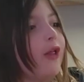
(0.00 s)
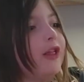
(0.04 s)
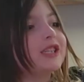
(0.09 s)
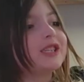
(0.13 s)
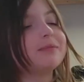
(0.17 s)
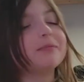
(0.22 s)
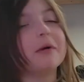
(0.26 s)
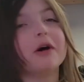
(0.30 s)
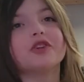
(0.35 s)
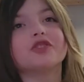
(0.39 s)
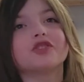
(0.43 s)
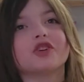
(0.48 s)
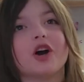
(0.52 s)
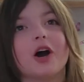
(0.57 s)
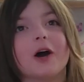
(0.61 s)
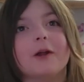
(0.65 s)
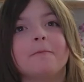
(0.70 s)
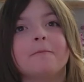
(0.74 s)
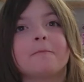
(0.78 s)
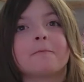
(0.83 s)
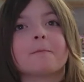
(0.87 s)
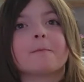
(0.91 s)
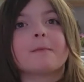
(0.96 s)
this smells good.
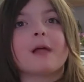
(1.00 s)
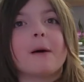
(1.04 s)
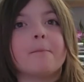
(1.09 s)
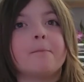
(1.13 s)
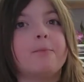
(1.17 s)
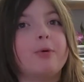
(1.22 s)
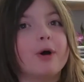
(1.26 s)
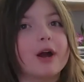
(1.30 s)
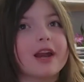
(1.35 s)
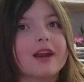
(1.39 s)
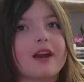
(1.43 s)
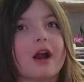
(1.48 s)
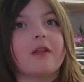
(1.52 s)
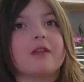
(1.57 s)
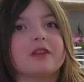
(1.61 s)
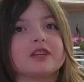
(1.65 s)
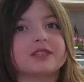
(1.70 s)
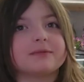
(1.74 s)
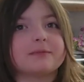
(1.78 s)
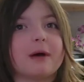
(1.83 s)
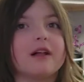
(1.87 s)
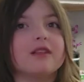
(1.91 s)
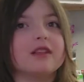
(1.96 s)
Put it on the
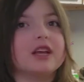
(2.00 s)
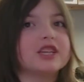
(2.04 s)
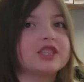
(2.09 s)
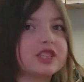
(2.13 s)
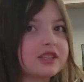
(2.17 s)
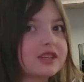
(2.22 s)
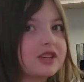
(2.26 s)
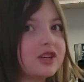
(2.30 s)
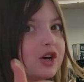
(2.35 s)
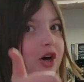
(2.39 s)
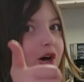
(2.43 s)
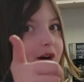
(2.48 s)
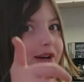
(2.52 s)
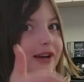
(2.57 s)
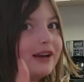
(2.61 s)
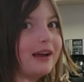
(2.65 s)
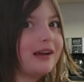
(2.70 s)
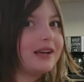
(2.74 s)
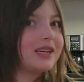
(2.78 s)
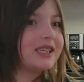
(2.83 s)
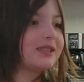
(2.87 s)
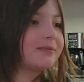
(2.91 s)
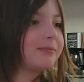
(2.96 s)
smell list. Good.
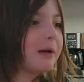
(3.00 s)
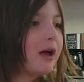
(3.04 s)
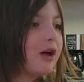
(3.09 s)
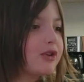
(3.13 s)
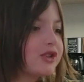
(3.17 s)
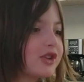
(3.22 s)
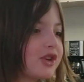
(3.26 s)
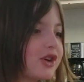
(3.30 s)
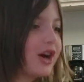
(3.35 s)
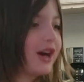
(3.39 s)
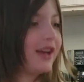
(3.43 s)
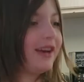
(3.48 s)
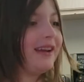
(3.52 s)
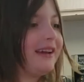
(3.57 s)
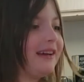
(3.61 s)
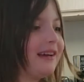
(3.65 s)
Smells good.